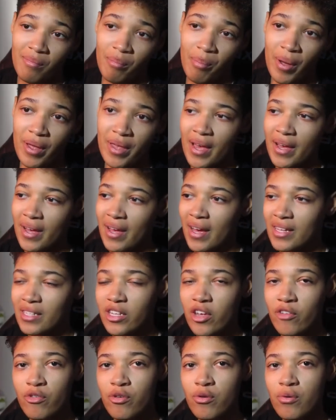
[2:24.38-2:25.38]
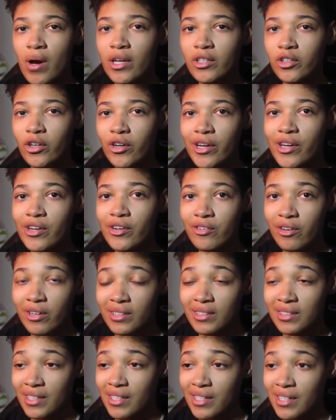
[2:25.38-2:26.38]
But yeah, guys, if you guys are
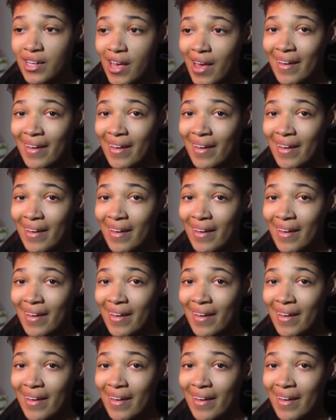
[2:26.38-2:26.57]
interested